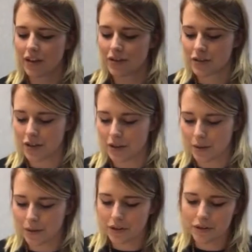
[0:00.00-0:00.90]
So
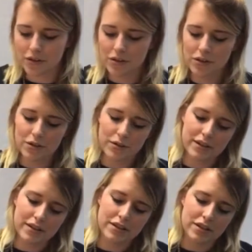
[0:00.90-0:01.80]
what to do
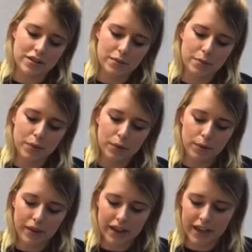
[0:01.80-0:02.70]
is just pull
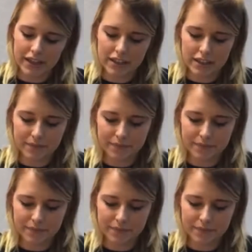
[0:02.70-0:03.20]
the lid,